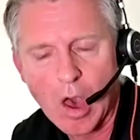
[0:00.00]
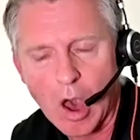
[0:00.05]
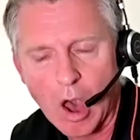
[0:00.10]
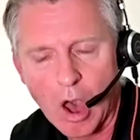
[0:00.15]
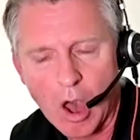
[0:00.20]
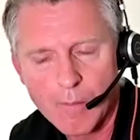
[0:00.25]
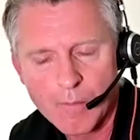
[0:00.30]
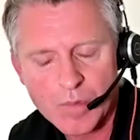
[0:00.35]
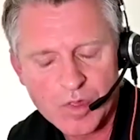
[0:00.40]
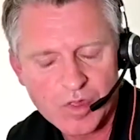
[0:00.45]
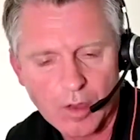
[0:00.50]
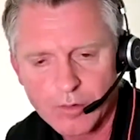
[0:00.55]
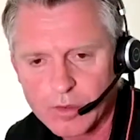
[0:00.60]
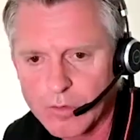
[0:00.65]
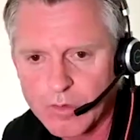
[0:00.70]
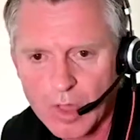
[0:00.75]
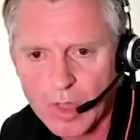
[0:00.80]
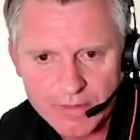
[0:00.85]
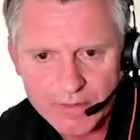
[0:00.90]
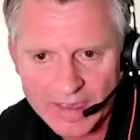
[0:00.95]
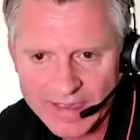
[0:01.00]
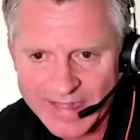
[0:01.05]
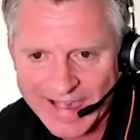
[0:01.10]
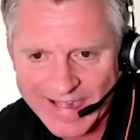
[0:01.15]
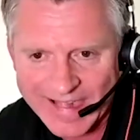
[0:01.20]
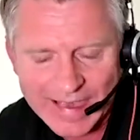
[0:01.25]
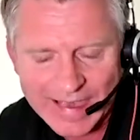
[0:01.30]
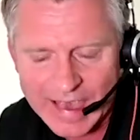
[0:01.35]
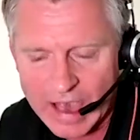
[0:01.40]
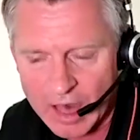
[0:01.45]
So you don't need any
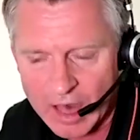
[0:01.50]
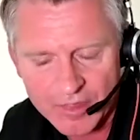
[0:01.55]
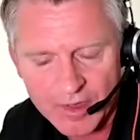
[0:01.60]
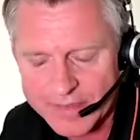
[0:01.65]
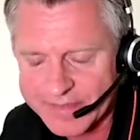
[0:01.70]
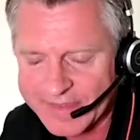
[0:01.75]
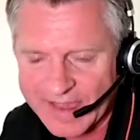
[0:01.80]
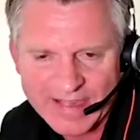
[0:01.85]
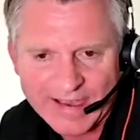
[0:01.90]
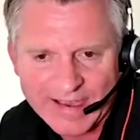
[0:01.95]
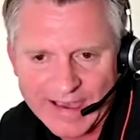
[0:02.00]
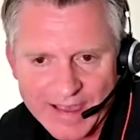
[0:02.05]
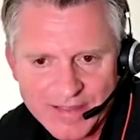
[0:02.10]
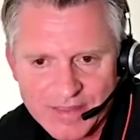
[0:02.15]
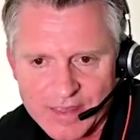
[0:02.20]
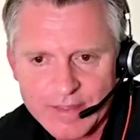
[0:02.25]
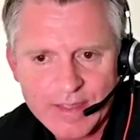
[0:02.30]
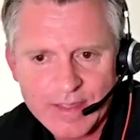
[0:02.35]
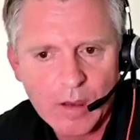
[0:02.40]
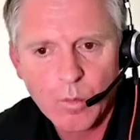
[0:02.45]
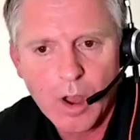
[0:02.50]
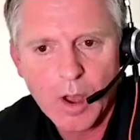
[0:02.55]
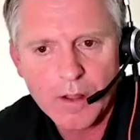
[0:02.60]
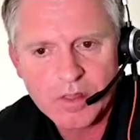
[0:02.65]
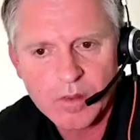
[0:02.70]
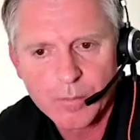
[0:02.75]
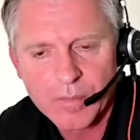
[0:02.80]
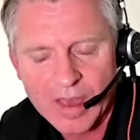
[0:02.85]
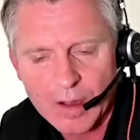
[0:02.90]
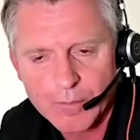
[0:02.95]
other dedicated network to be
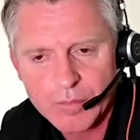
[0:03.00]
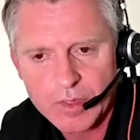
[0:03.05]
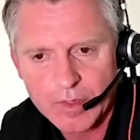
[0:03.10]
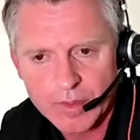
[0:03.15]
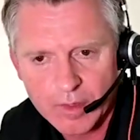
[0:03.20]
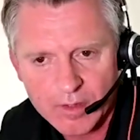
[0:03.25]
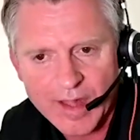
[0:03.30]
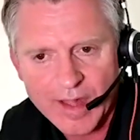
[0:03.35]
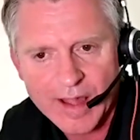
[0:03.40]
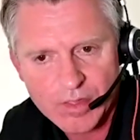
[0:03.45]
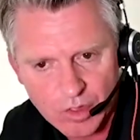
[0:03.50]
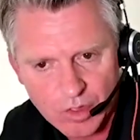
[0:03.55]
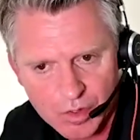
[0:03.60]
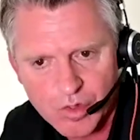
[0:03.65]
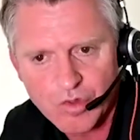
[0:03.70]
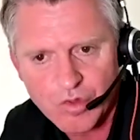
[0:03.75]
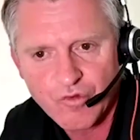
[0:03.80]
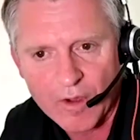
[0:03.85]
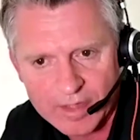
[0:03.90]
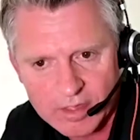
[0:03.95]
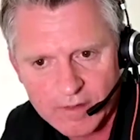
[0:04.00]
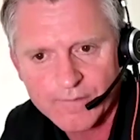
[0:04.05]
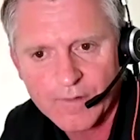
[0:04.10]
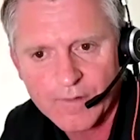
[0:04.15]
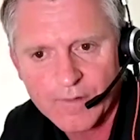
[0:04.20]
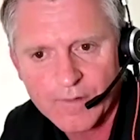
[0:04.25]
able to do that, just straight to phone.